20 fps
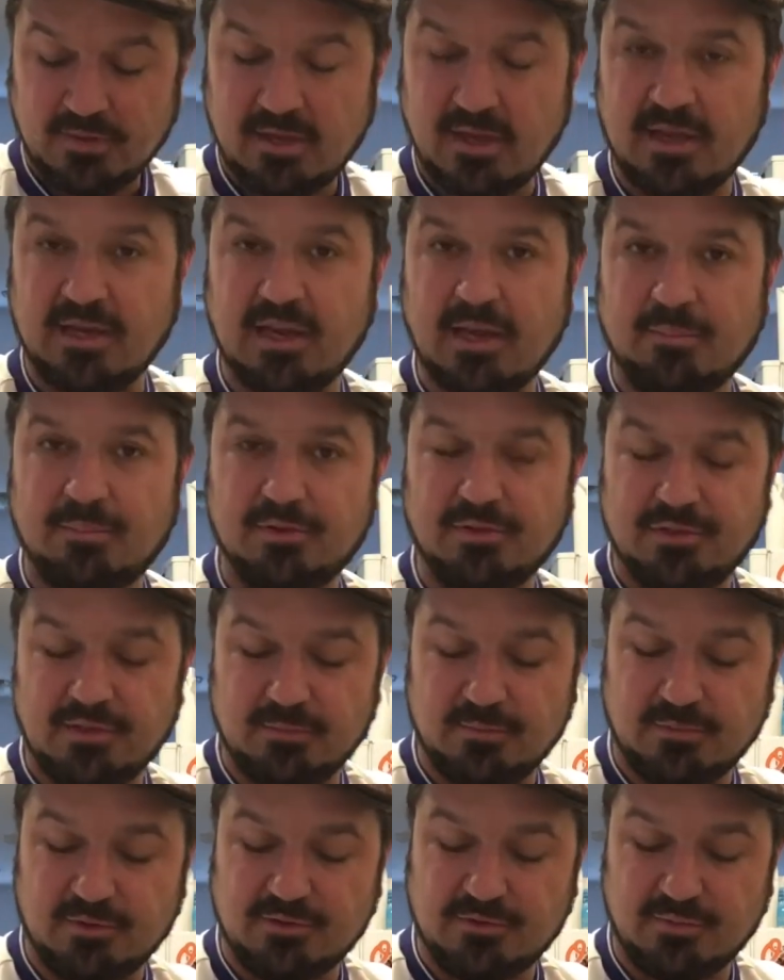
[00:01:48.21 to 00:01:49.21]
and I put
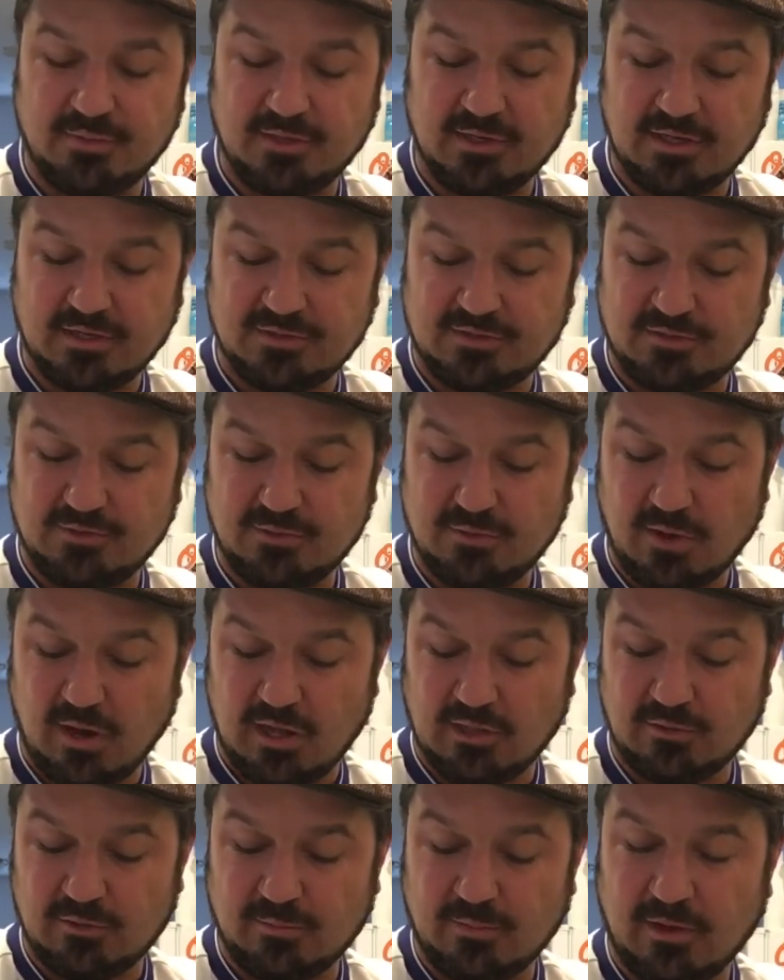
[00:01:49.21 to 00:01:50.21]
them between 2
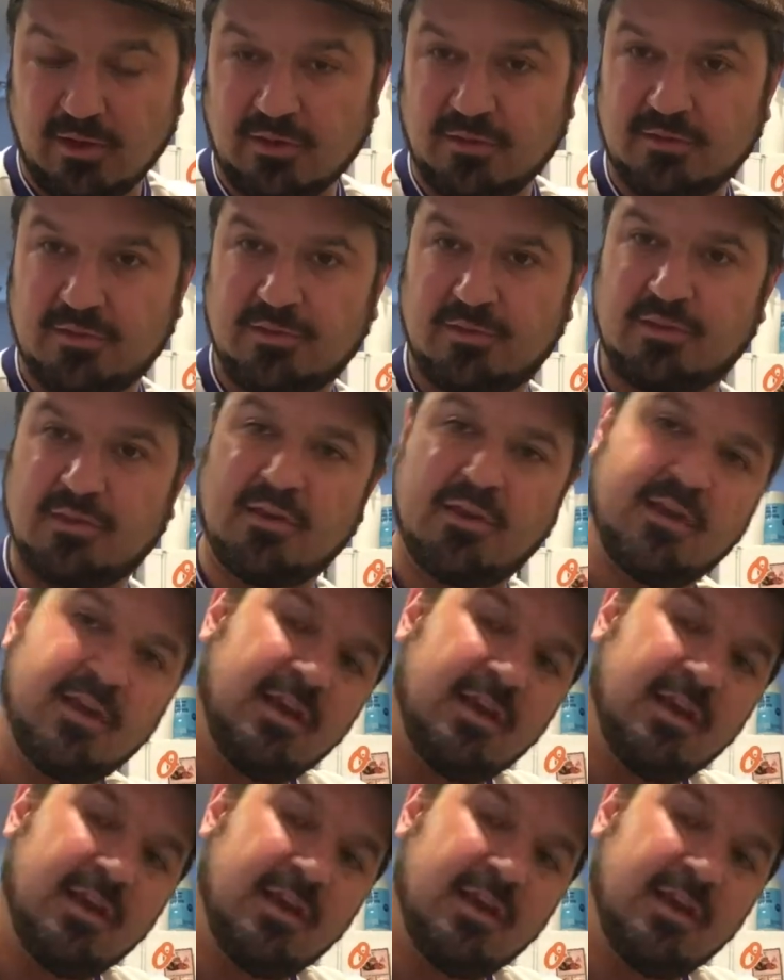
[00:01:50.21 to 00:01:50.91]
alu balls,